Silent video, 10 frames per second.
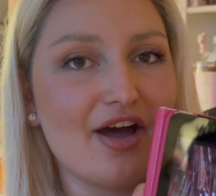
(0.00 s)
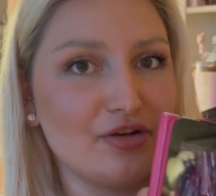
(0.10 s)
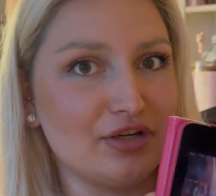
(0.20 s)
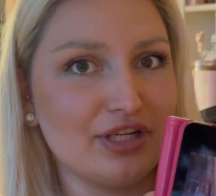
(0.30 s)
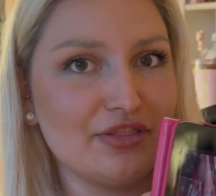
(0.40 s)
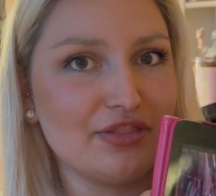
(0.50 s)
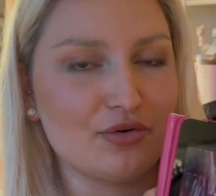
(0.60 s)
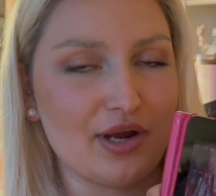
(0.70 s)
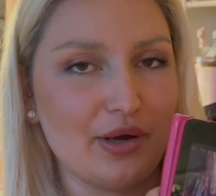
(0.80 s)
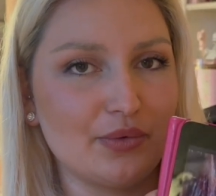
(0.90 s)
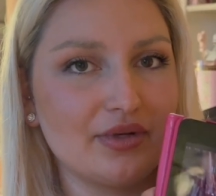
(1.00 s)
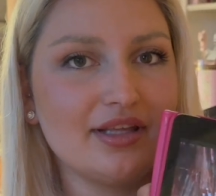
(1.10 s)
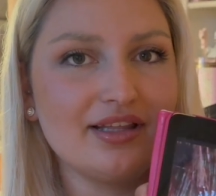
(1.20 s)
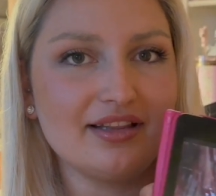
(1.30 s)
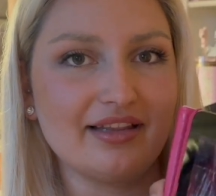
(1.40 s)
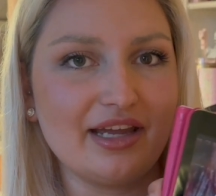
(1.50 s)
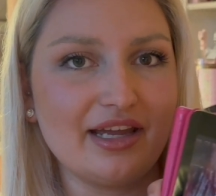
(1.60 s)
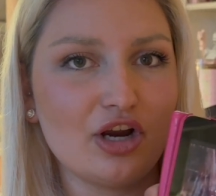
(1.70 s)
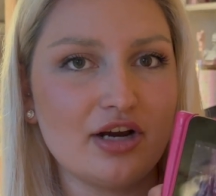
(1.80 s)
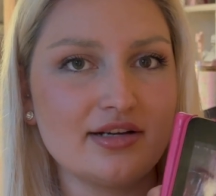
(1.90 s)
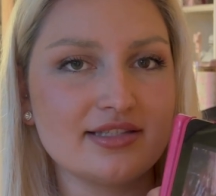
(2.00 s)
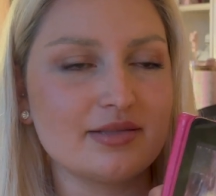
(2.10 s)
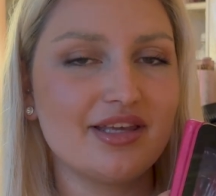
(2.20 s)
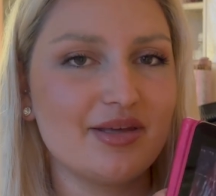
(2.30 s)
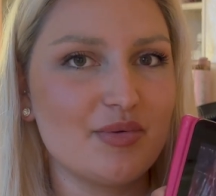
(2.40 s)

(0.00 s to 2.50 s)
underneath the crown like hers,